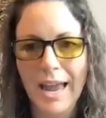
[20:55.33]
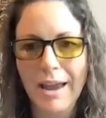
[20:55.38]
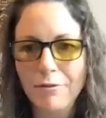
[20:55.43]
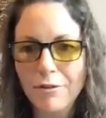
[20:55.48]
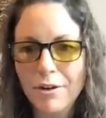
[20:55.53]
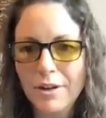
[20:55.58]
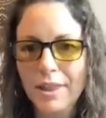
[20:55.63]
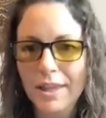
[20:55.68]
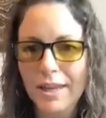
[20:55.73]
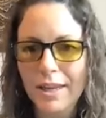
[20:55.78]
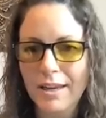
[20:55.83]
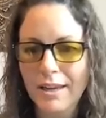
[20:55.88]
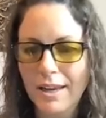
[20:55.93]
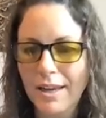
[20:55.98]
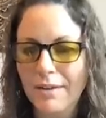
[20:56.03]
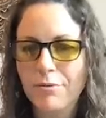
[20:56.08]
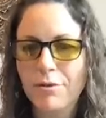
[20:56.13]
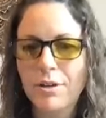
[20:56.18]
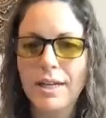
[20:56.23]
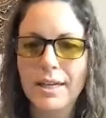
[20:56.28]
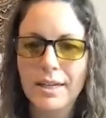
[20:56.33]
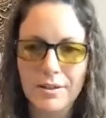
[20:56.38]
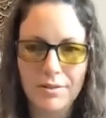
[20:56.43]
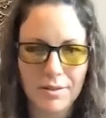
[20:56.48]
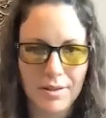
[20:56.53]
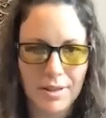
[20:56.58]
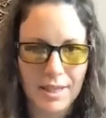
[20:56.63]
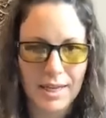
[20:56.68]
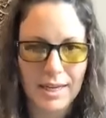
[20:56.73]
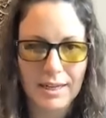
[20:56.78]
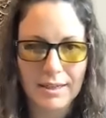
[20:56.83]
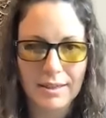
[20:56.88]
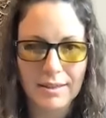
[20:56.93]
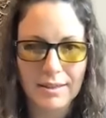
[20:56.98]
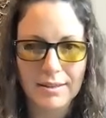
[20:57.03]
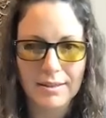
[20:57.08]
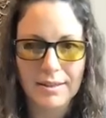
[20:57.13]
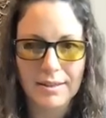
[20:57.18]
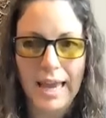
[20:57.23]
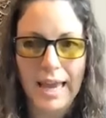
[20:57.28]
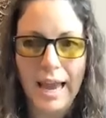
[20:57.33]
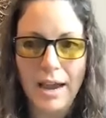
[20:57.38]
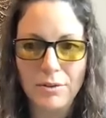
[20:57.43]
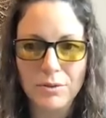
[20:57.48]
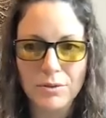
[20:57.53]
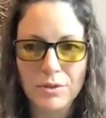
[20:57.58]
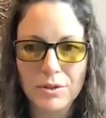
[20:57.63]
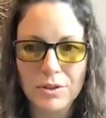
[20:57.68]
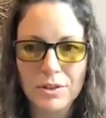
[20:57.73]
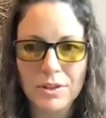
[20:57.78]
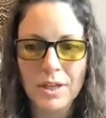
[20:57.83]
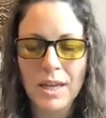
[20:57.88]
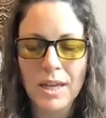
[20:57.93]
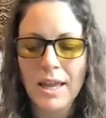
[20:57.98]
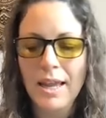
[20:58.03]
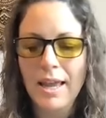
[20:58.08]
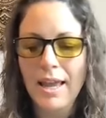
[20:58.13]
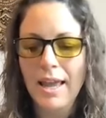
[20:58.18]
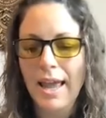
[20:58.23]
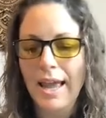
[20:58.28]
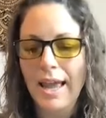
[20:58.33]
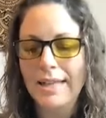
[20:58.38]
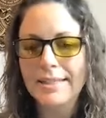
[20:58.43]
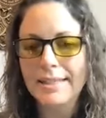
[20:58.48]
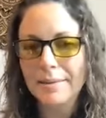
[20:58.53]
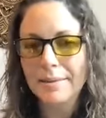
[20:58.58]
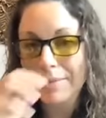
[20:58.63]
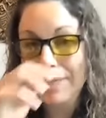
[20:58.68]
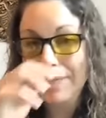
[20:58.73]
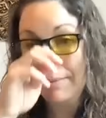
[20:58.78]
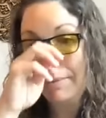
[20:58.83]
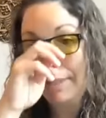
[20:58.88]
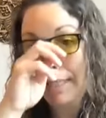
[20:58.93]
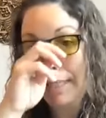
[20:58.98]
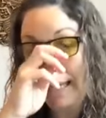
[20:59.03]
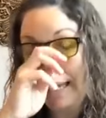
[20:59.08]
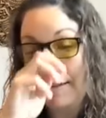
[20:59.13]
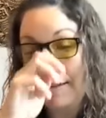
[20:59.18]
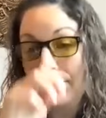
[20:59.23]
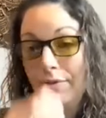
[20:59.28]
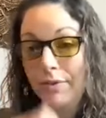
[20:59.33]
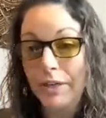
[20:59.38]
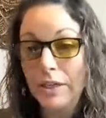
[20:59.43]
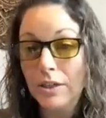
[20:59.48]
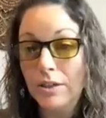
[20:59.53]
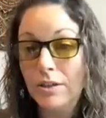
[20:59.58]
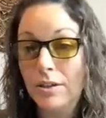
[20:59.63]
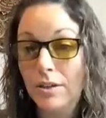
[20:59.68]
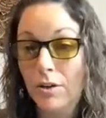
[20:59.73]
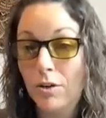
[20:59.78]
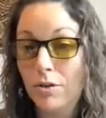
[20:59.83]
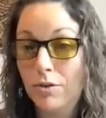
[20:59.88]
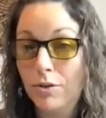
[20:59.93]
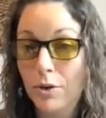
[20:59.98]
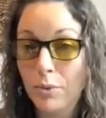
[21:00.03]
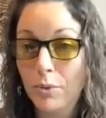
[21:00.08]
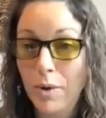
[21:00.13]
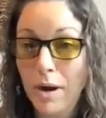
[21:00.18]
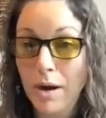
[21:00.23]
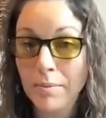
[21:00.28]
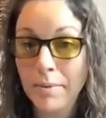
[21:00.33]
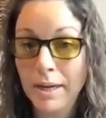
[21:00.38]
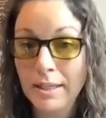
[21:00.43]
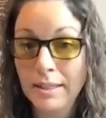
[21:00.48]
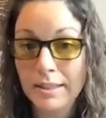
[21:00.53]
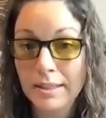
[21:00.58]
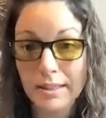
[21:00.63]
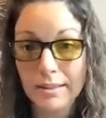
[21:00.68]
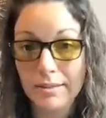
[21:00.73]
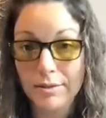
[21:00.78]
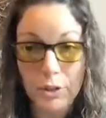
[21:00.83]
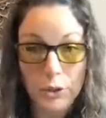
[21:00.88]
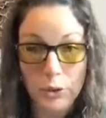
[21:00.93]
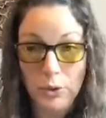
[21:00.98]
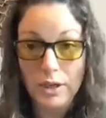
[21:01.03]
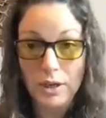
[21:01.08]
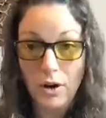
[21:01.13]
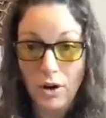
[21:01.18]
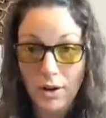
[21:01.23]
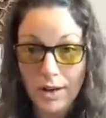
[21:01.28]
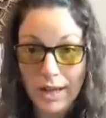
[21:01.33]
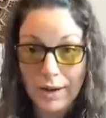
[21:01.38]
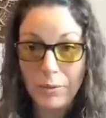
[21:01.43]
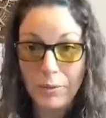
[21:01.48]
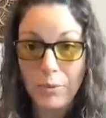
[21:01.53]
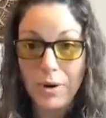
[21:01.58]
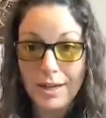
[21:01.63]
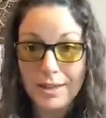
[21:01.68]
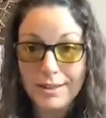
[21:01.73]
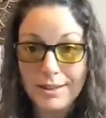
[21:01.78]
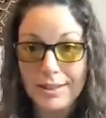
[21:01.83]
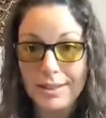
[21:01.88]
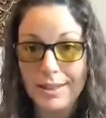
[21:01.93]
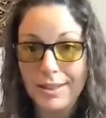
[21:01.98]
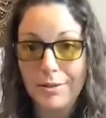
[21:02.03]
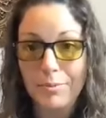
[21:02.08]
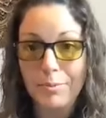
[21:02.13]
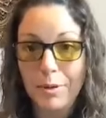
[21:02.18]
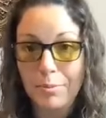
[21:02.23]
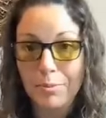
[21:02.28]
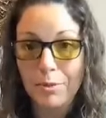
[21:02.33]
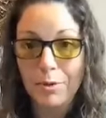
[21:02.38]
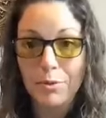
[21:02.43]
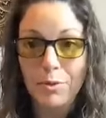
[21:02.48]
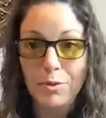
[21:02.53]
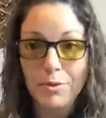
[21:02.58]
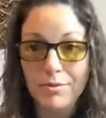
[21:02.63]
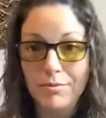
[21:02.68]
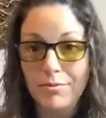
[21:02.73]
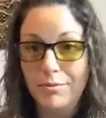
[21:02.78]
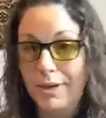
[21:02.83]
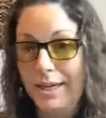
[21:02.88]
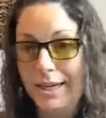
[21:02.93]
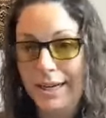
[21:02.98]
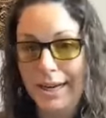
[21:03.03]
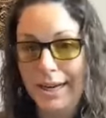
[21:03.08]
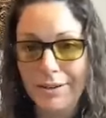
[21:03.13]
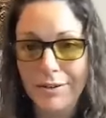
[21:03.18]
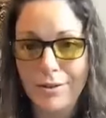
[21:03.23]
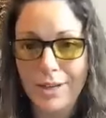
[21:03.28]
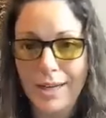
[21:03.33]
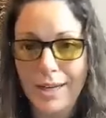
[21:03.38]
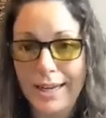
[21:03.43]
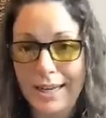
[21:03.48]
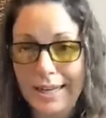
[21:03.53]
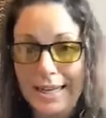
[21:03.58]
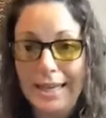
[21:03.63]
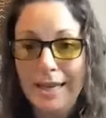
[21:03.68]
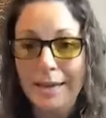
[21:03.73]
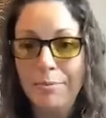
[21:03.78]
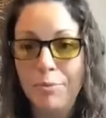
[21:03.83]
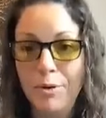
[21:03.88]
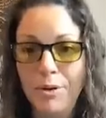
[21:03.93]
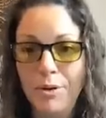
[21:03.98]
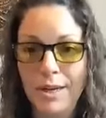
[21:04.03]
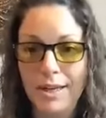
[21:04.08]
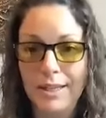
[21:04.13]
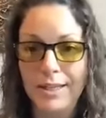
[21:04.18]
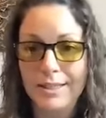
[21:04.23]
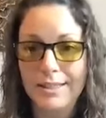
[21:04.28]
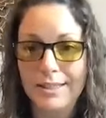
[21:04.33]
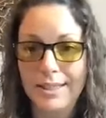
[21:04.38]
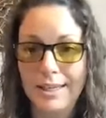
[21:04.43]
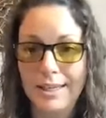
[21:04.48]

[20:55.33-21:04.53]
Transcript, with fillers: Everything, every little thing counts and sometimes it can feel overwhelming to do it all at once you know people will read i don't know like an ebook and it